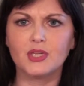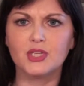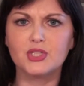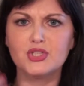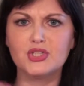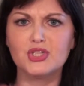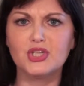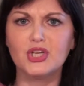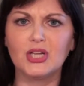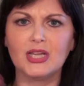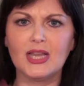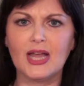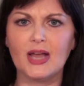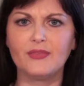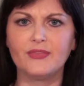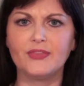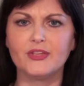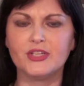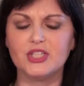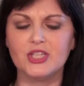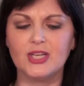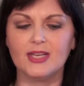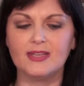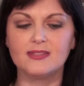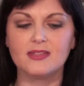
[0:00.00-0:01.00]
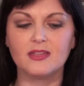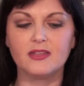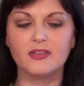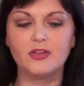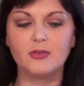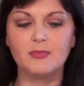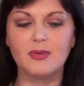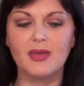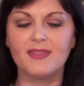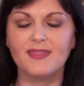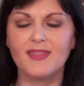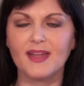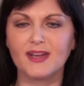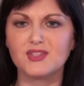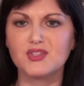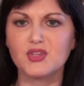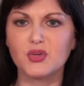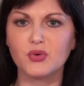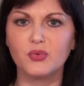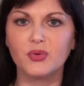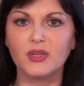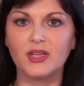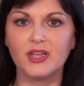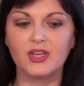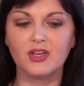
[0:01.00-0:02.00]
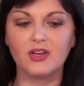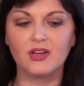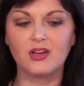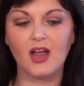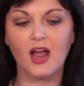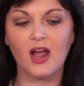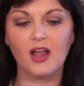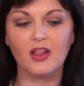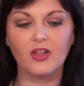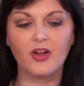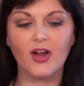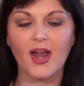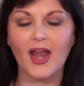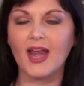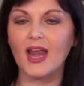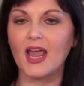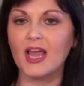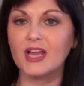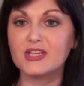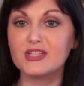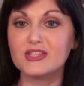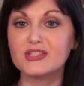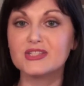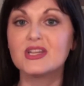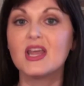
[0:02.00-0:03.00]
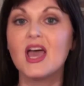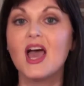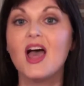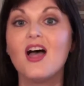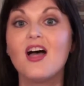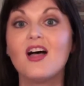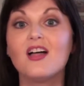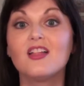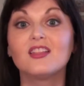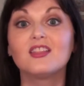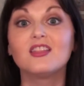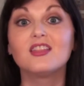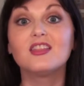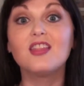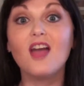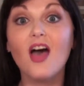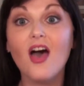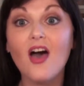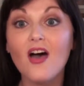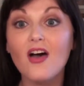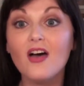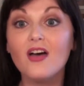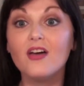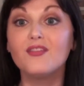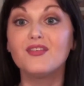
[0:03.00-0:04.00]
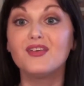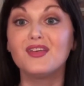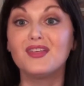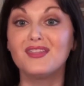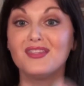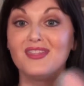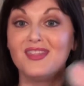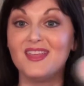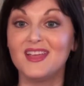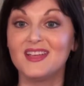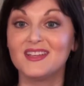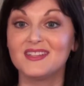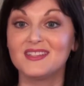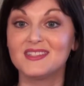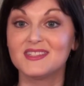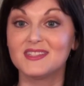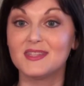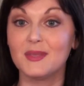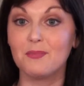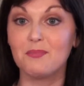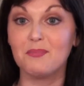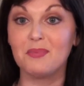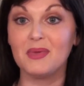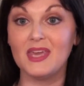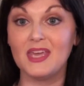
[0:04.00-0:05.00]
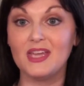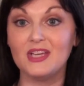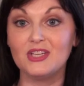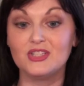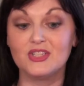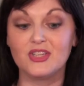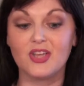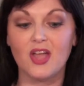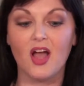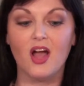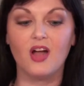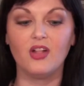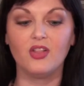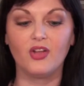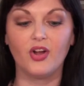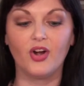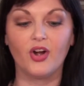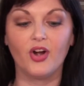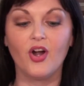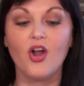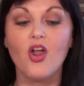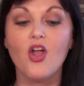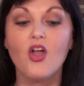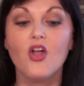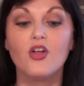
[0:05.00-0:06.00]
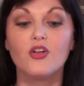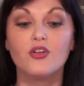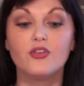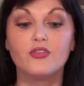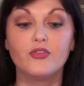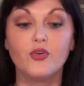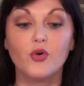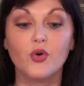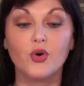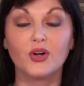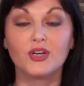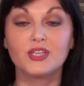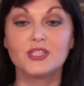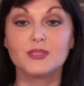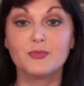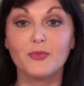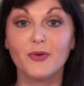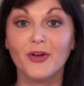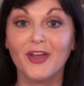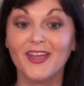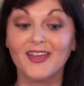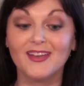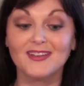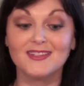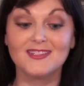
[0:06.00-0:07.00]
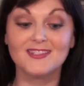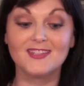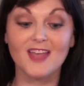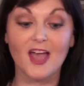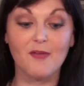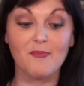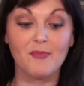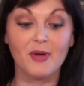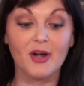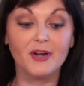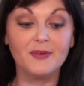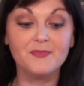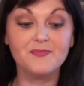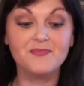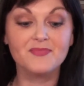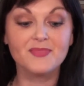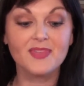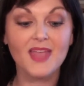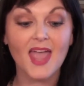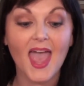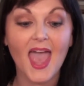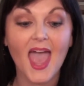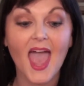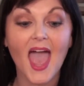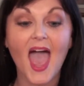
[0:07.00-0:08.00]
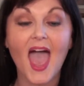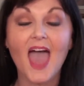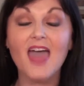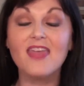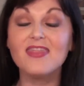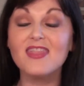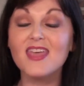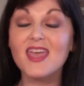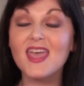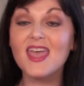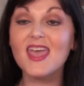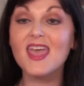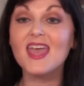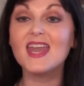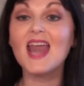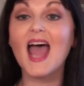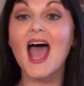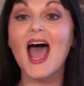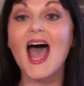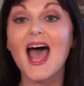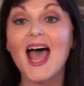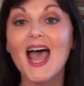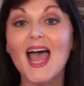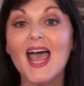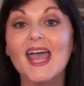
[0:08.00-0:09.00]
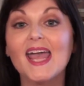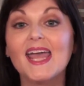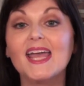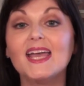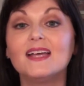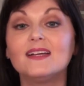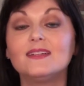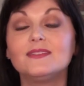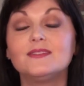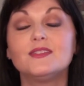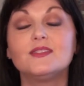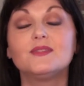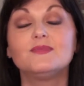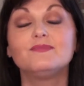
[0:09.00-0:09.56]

chill out the cheeks a little bit, that's a really good color. And I just love this peach color for spring and summer. And then I